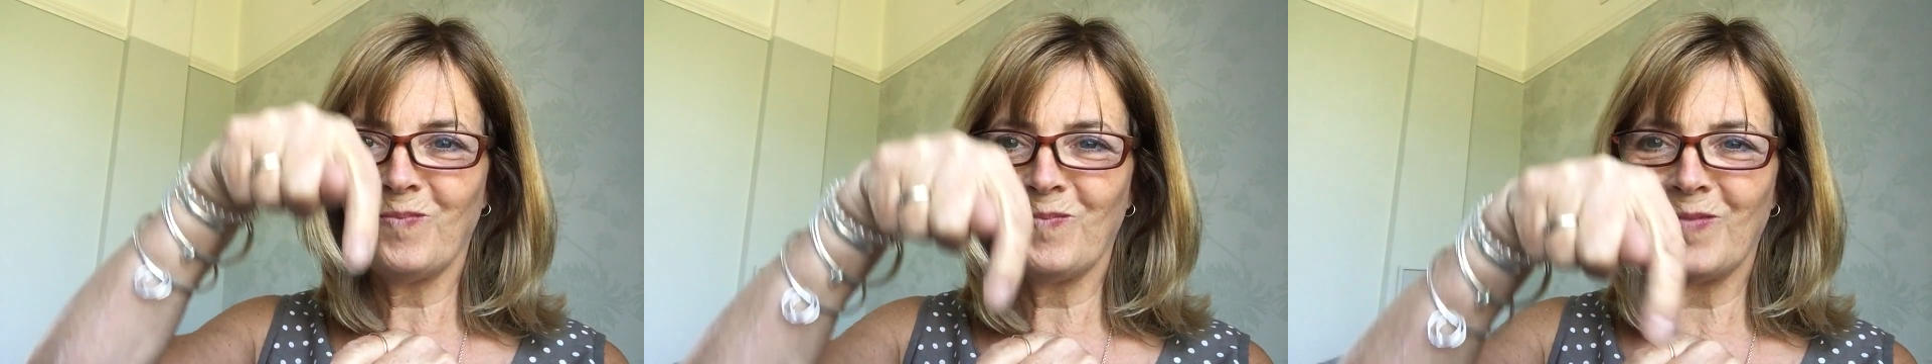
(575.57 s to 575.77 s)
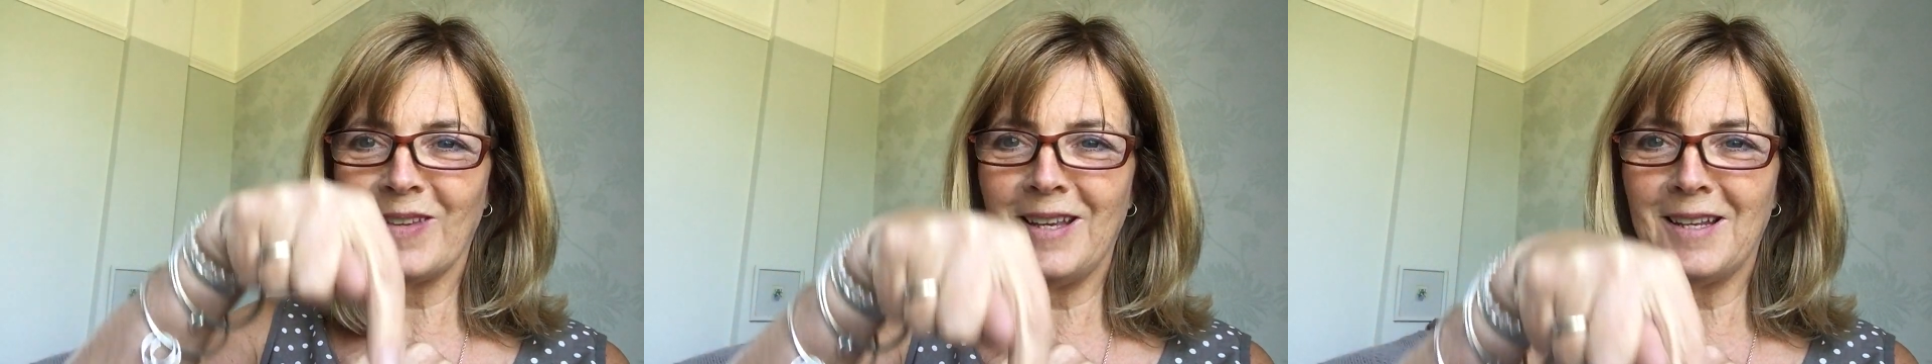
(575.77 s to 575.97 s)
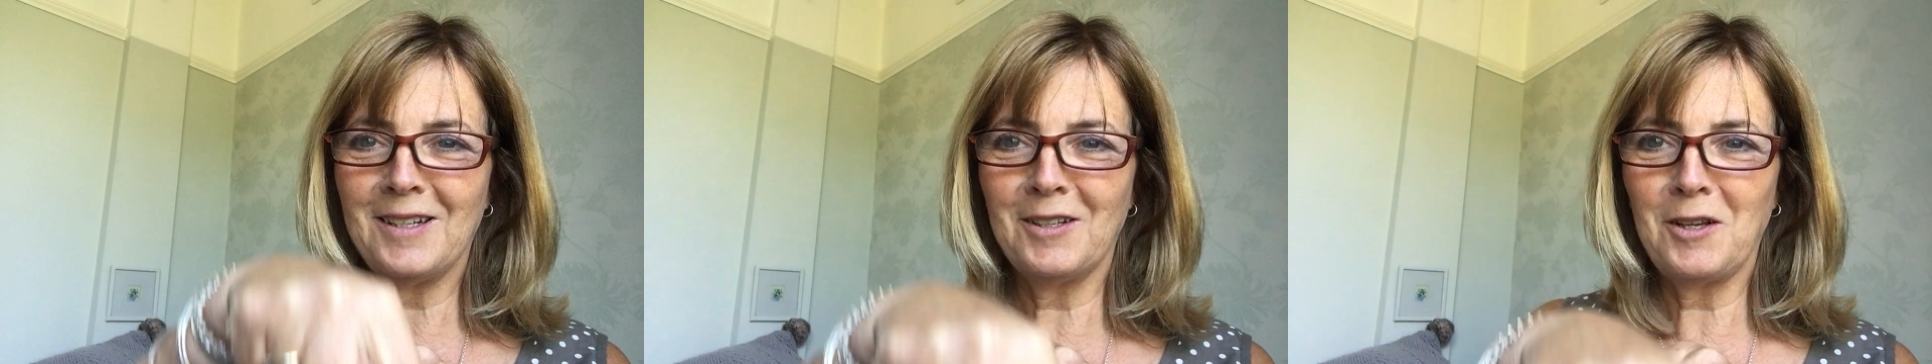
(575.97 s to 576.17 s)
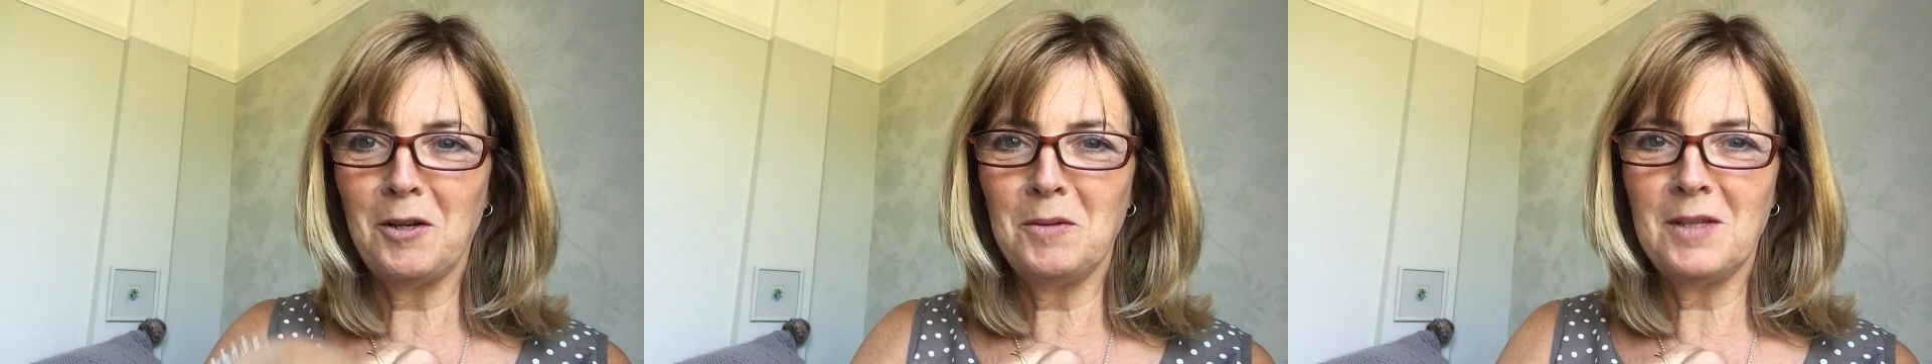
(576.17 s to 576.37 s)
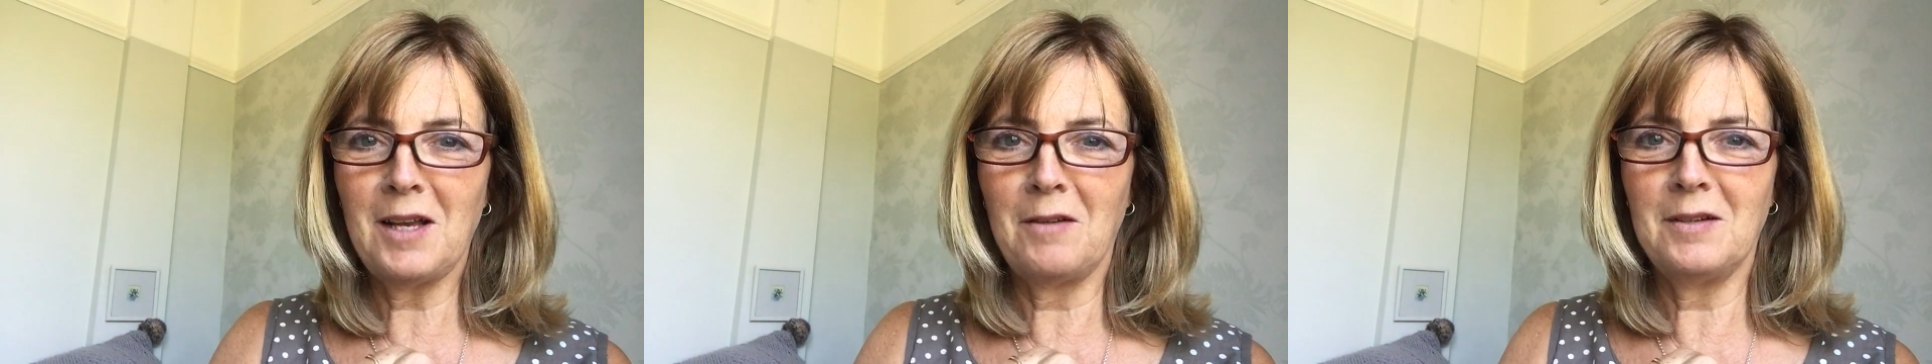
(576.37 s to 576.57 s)
and it'll go
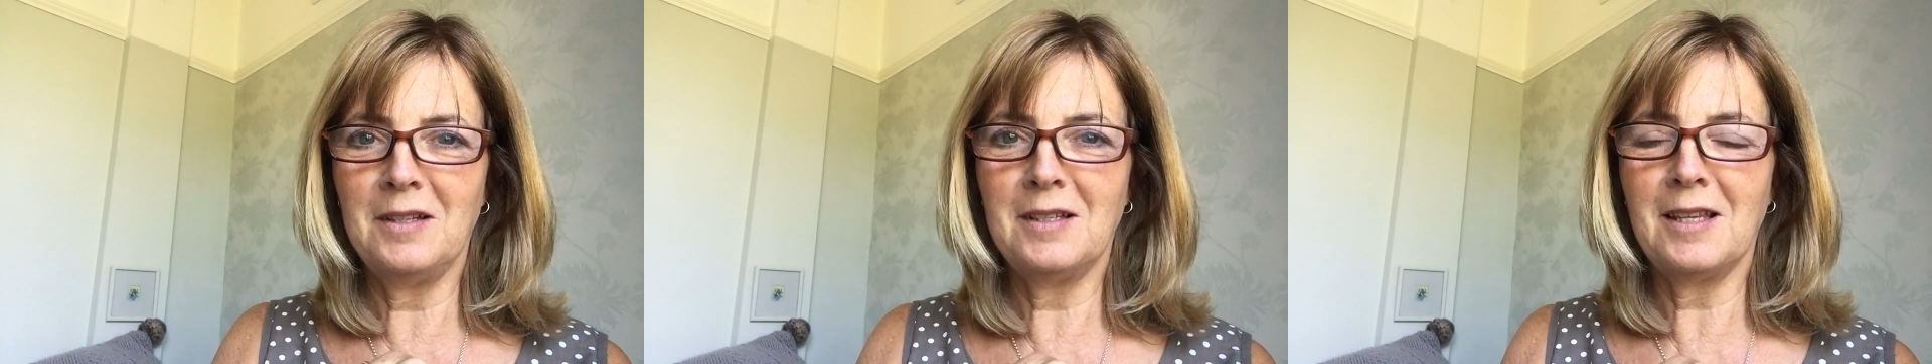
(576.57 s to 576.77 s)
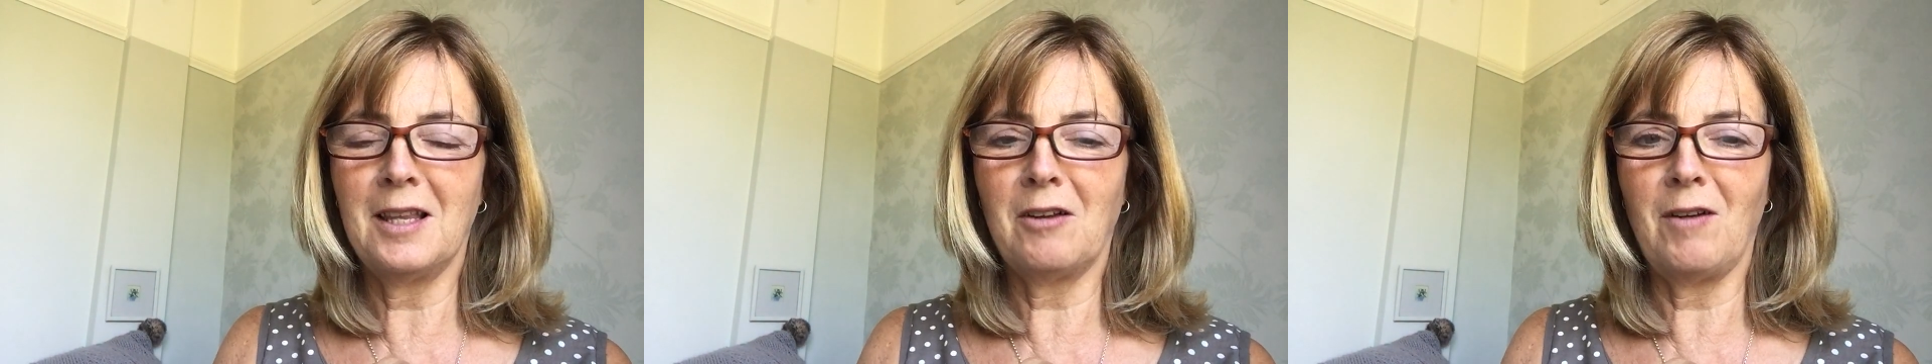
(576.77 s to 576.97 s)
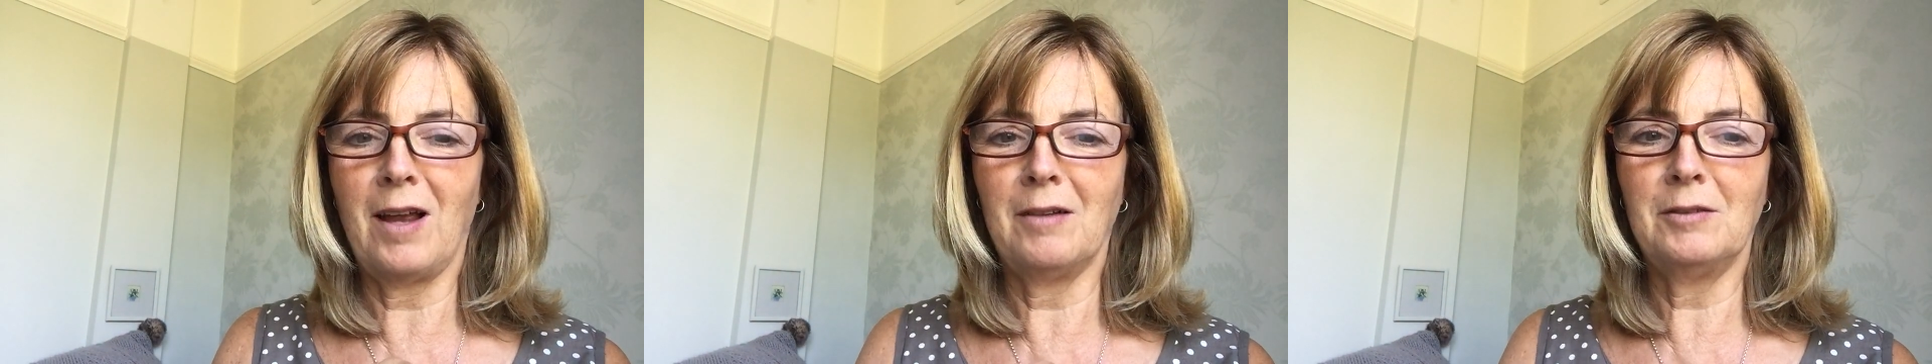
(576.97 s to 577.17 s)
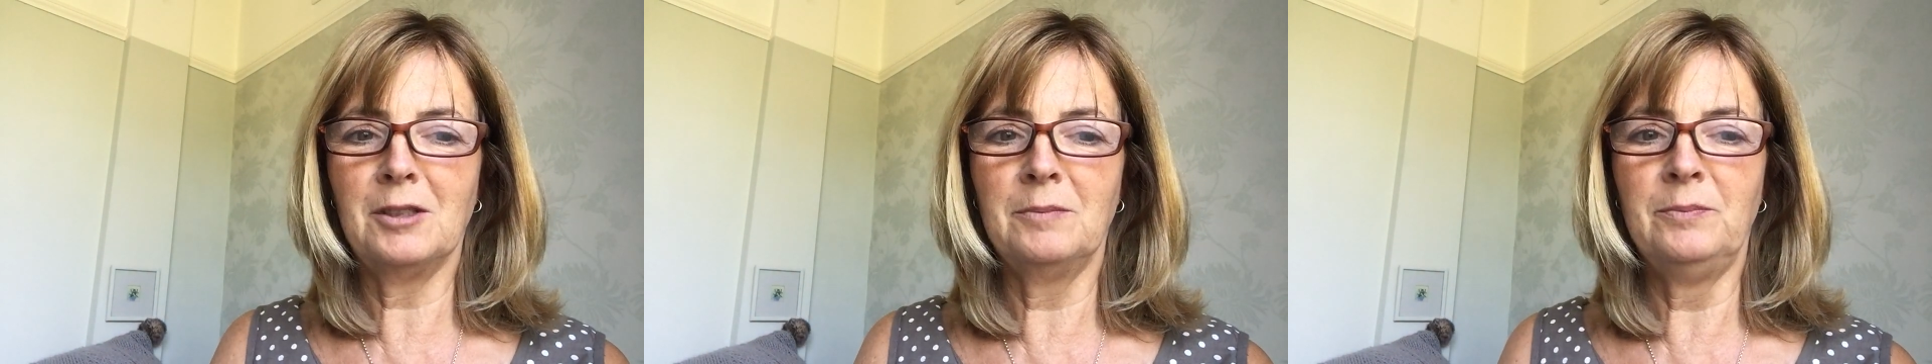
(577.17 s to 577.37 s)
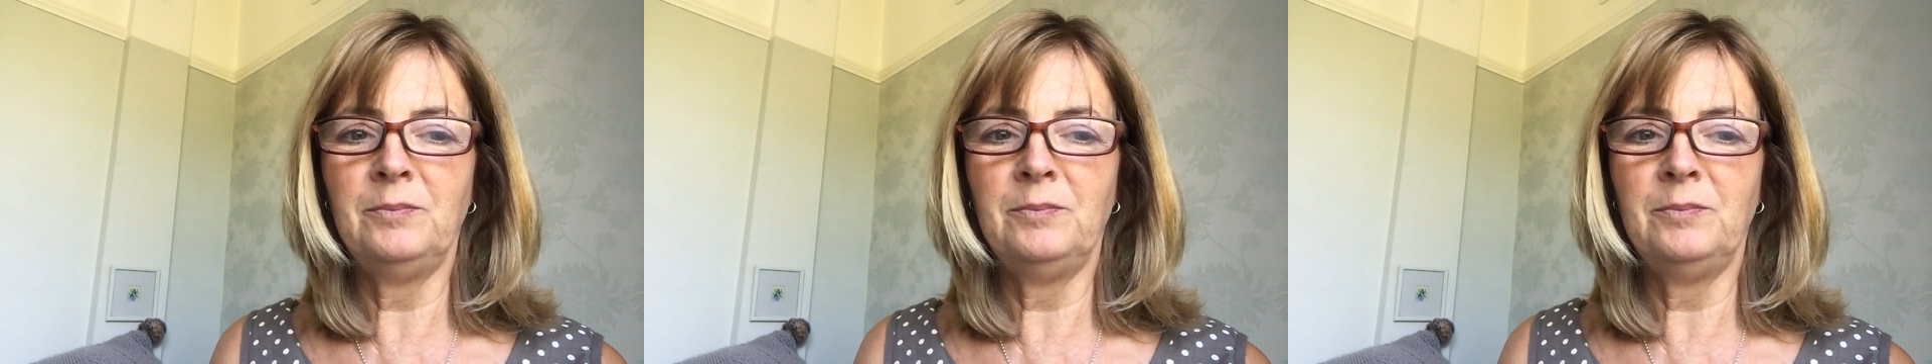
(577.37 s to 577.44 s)
down under the ground.